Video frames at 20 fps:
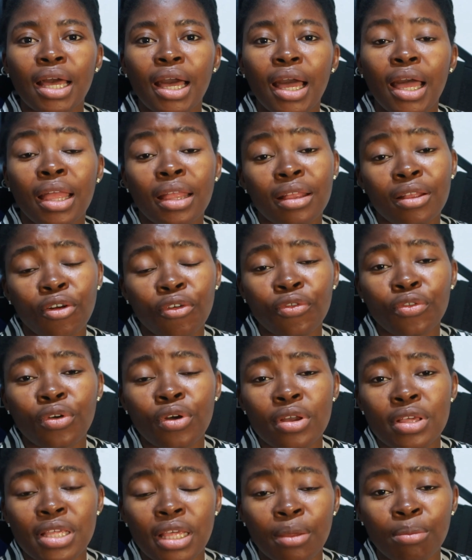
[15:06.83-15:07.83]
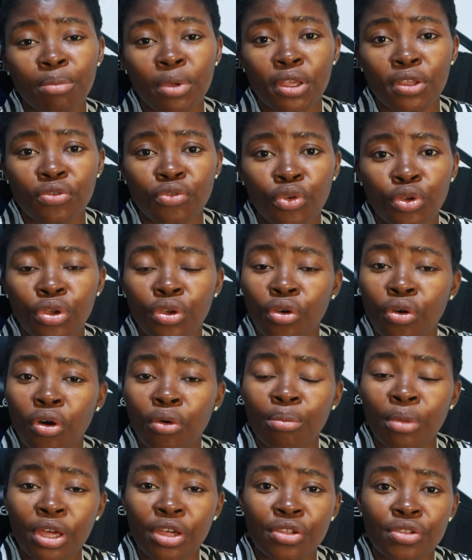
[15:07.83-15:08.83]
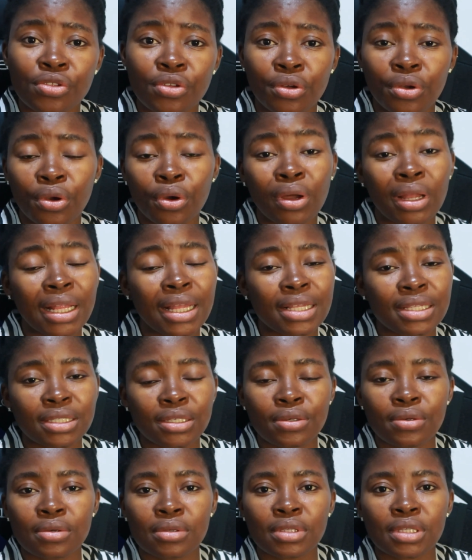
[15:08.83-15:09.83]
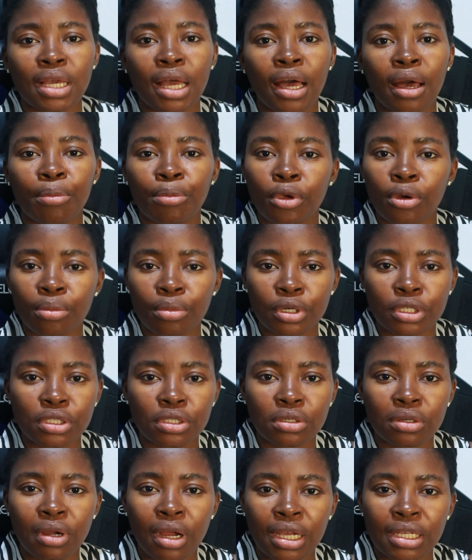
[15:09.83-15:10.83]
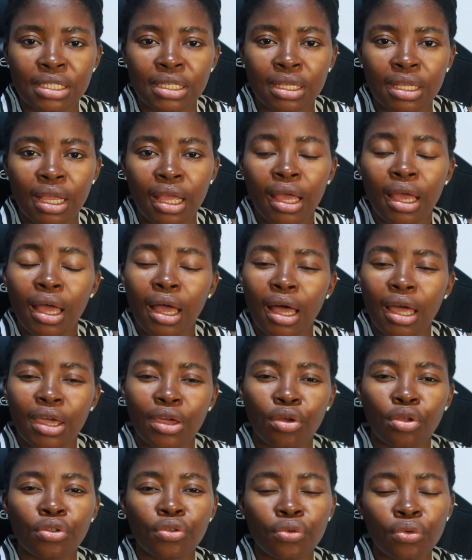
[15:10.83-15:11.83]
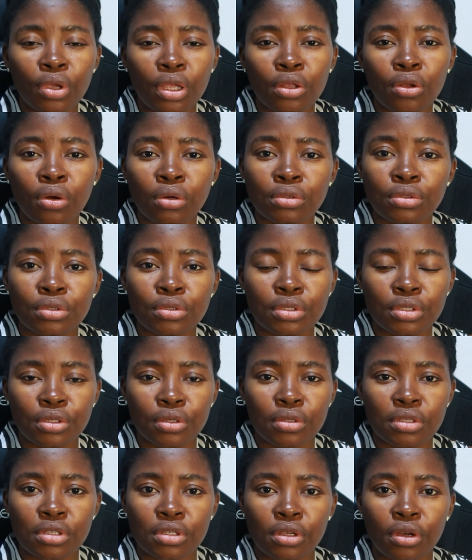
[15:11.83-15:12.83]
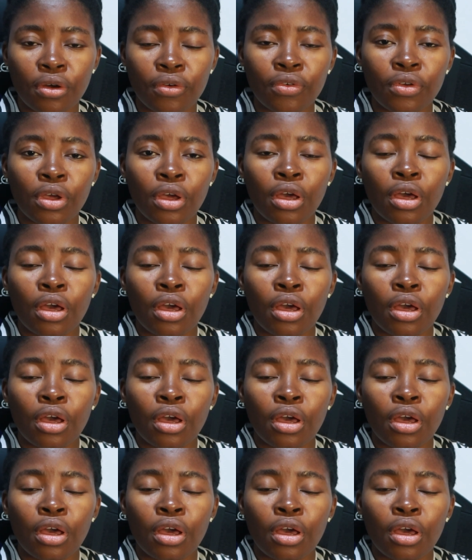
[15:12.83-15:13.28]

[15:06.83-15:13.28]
And of course, in between, you're making sure you're cleansing your scalp, you're moisturizing, and you're doing all those good stuff.